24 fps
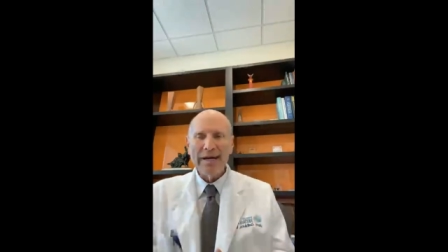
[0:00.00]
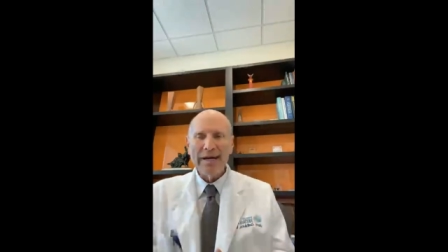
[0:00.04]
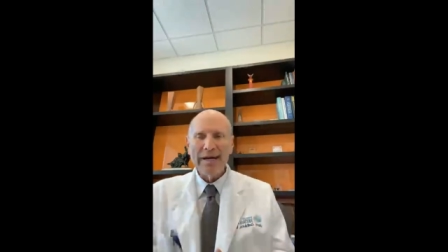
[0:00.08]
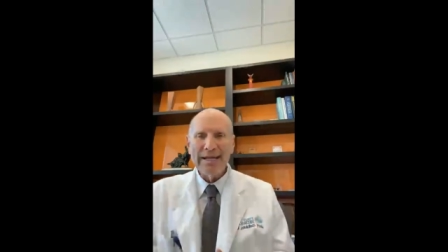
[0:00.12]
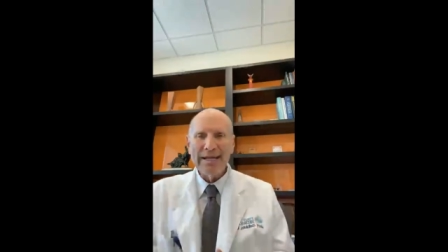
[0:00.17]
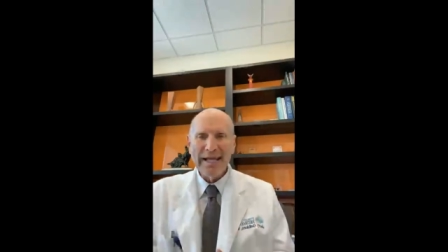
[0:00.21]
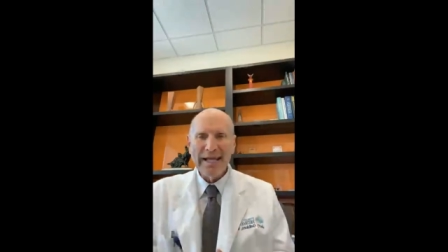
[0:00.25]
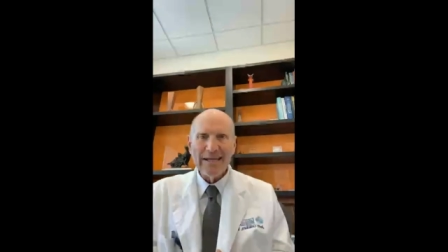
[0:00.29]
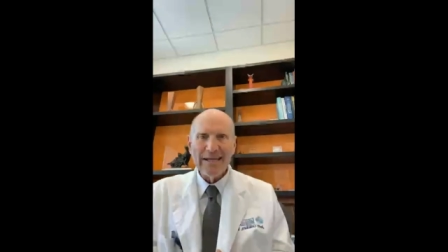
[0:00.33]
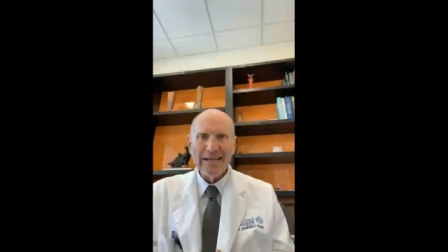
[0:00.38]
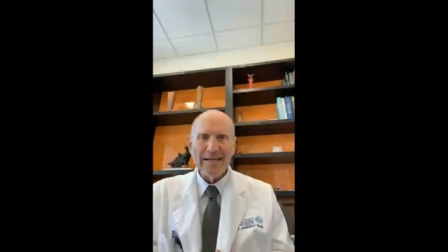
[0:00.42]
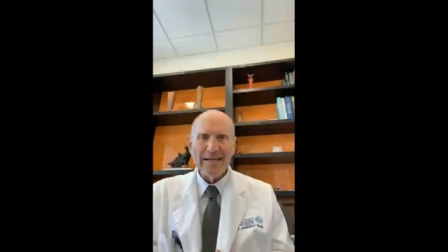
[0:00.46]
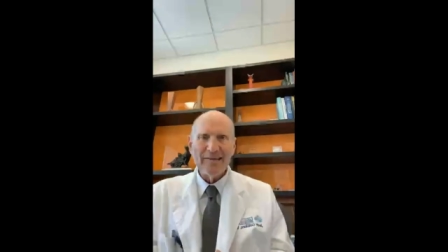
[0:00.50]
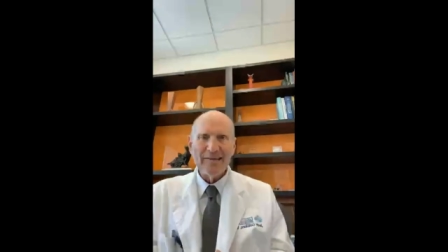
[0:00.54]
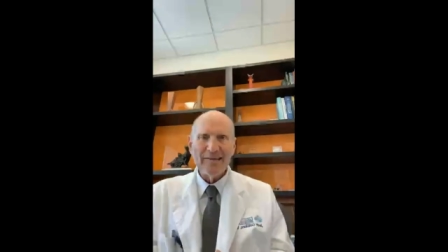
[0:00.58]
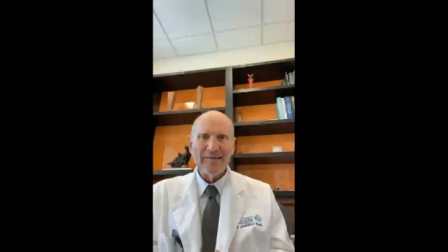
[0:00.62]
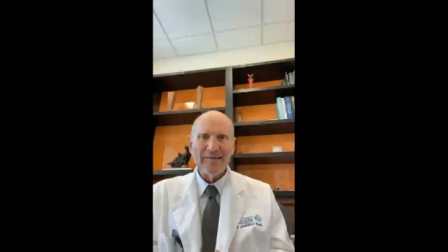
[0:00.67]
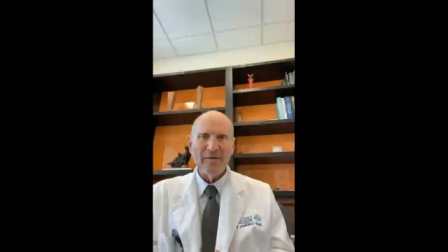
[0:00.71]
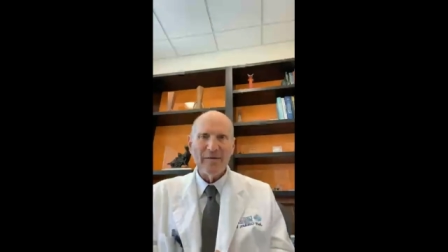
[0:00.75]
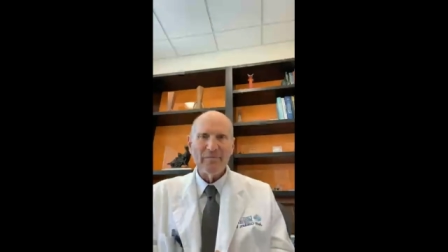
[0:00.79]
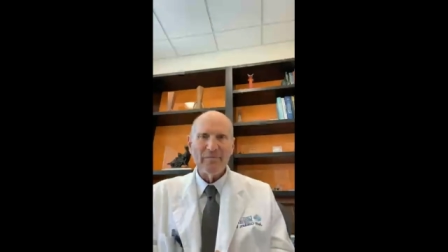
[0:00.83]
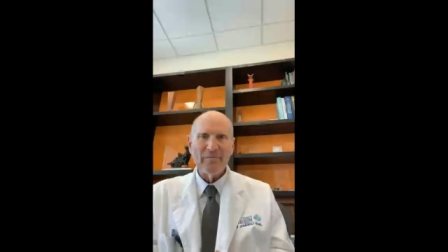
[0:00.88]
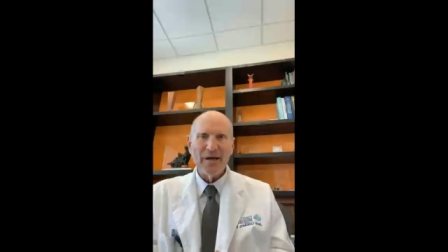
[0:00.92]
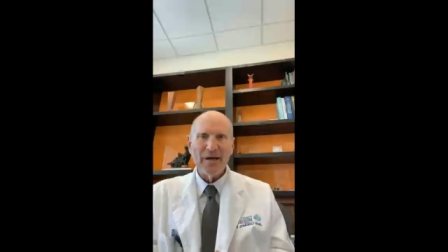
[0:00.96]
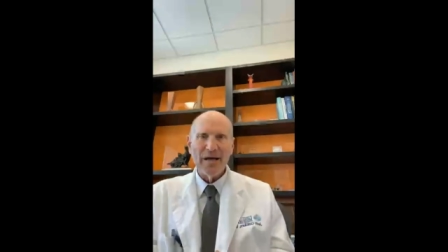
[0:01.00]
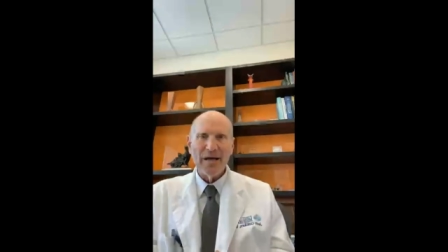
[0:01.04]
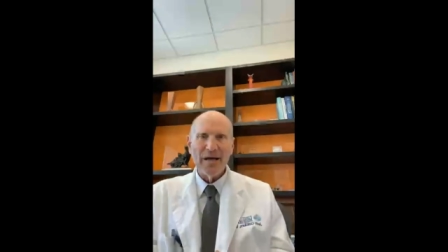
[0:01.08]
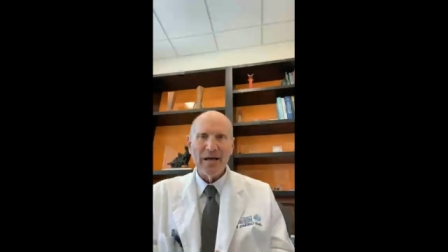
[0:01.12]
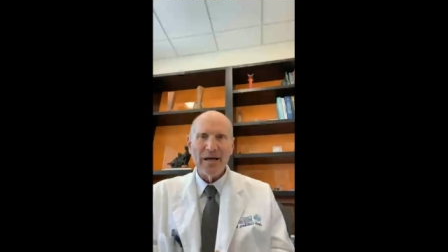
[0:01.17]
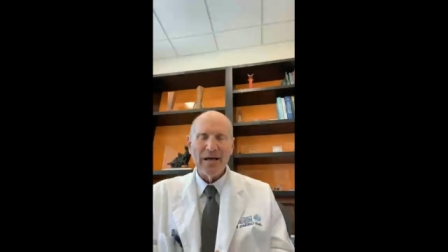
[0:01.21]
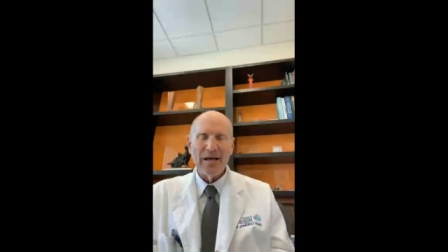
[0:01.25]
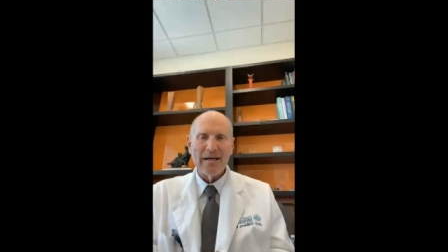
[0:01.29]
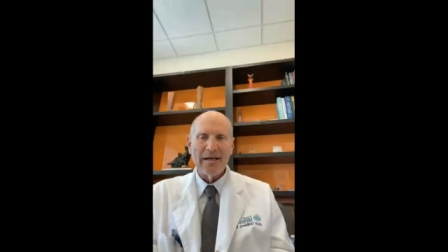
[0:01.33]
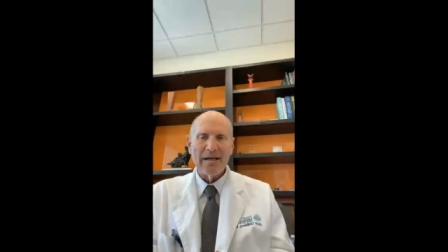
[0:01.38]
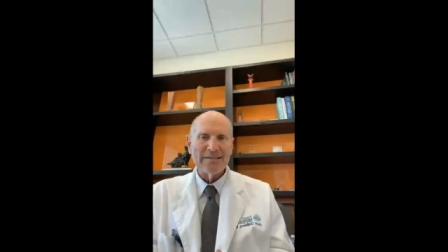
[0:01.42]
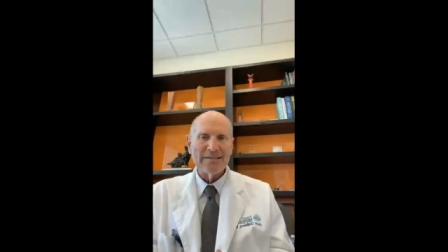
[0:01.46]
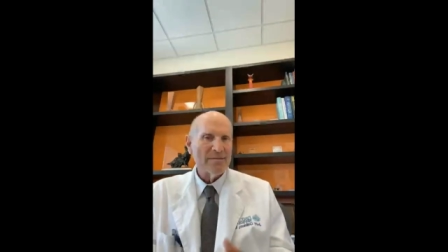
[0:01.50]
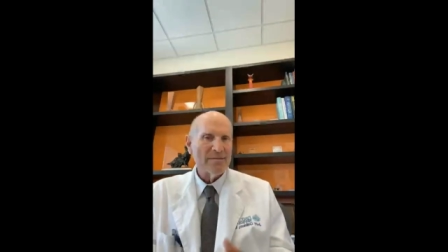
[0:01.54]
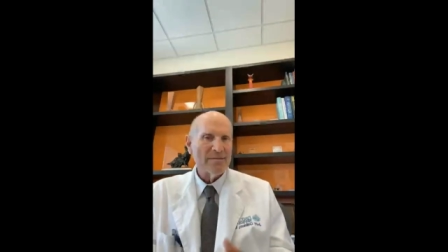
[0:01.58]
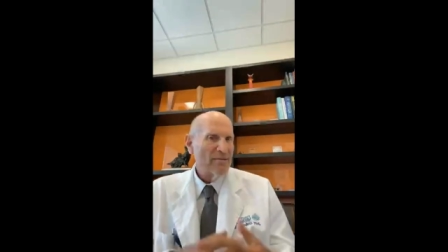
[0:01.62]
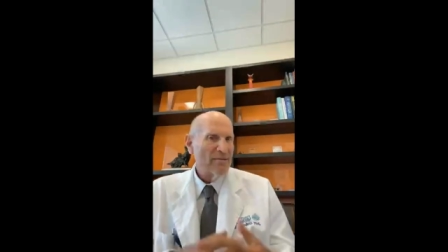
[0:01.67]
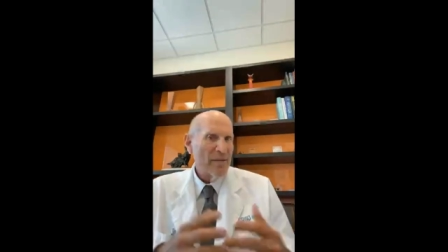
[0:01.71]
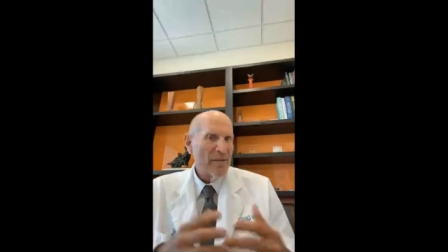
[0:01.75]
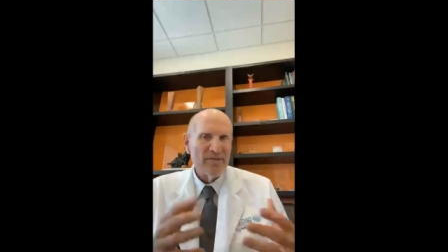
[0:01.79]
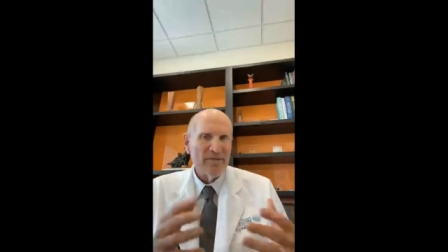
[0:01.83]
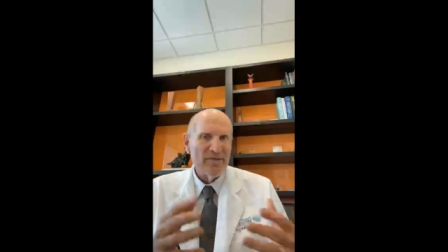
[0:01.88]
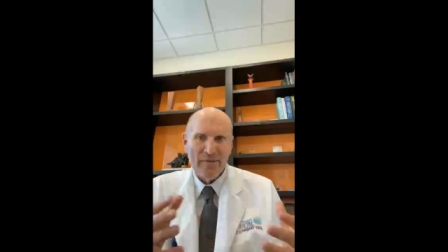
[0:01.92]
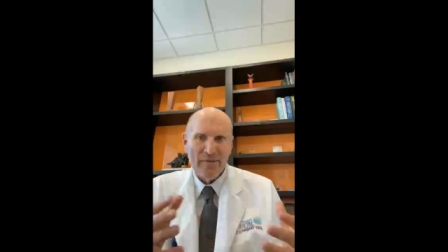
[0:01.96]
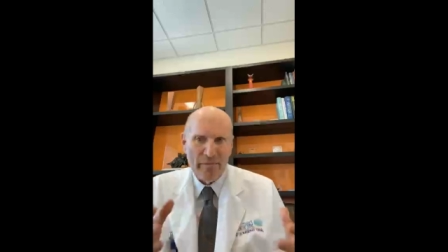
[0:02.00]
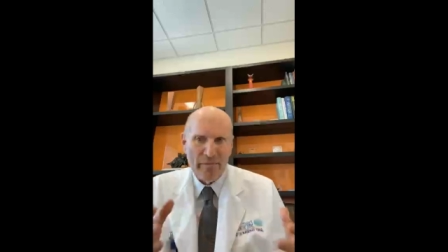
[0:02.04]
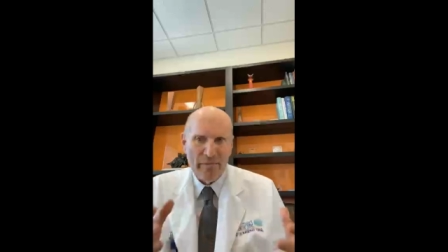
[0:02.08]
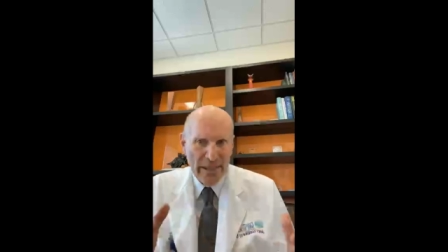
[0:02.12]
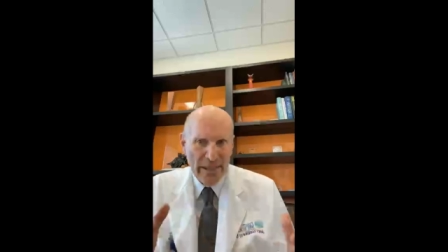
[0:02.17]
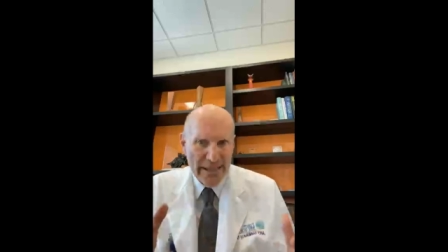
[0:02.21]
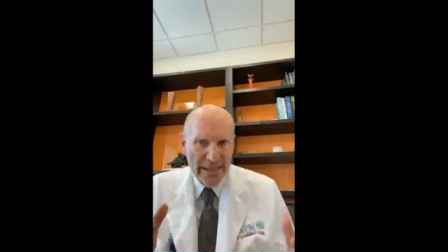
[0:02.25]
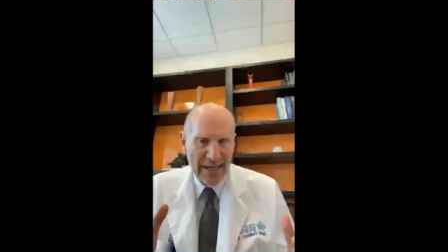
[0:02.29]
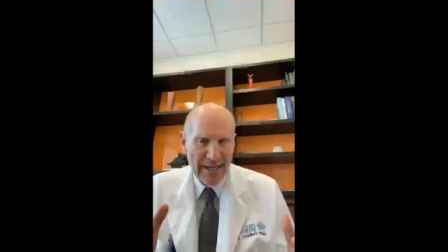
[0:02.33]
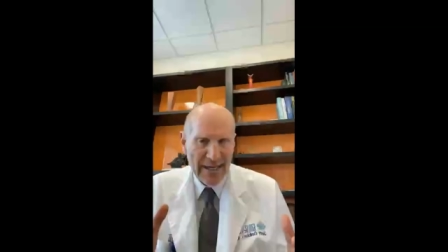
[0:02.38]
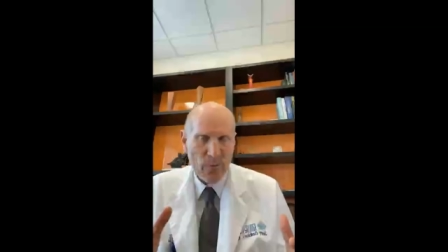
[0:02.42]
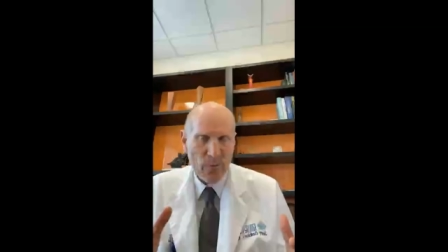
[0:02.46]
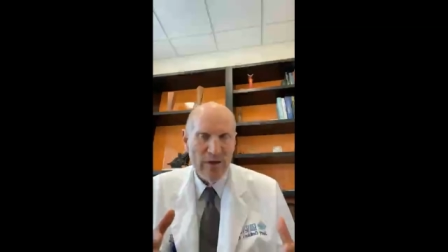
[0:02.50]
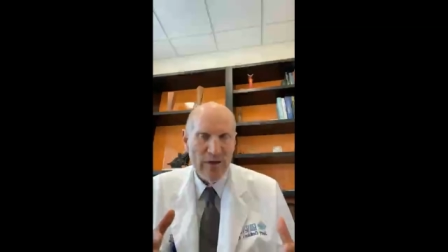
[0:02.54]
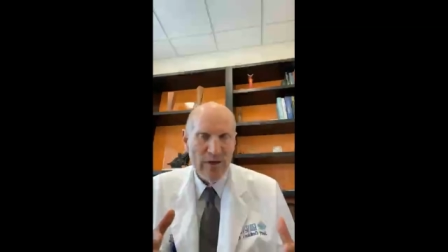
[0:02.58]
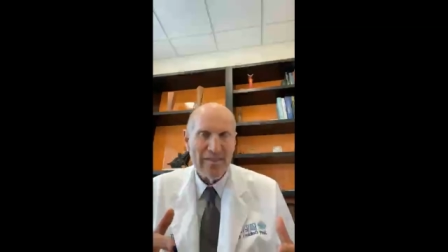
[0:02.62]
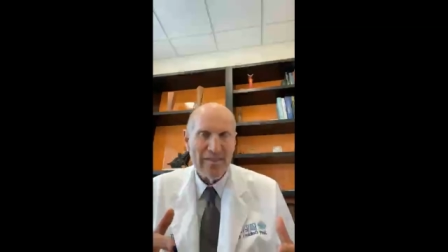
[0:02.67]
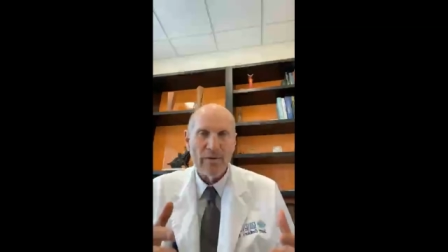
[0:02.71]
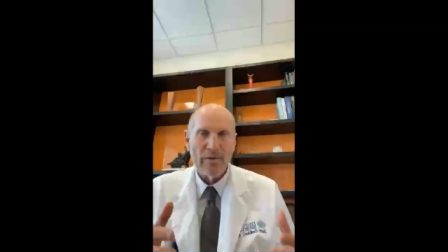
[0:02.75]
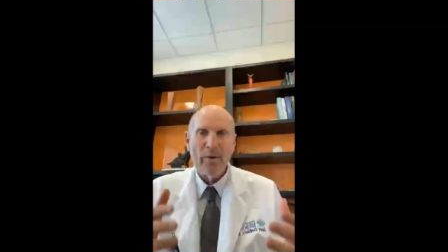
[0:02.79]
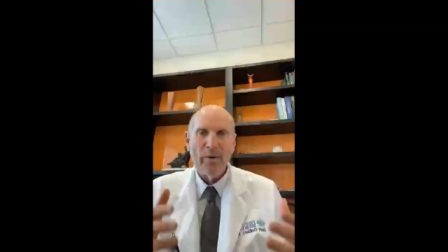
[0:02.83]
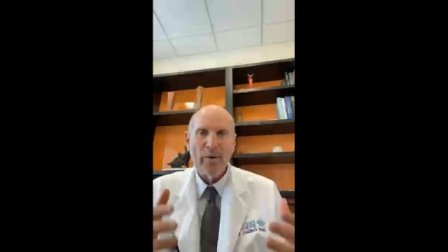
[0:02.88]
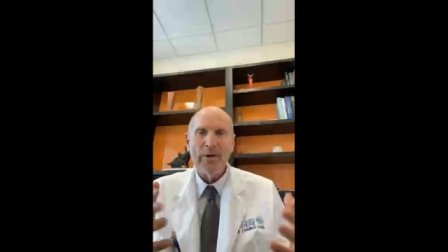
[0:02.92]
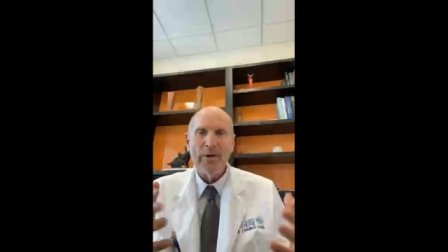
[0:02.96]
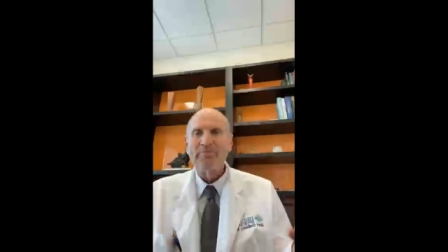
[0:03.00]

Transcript: why do you get some uh, sometimes some bleeding with it?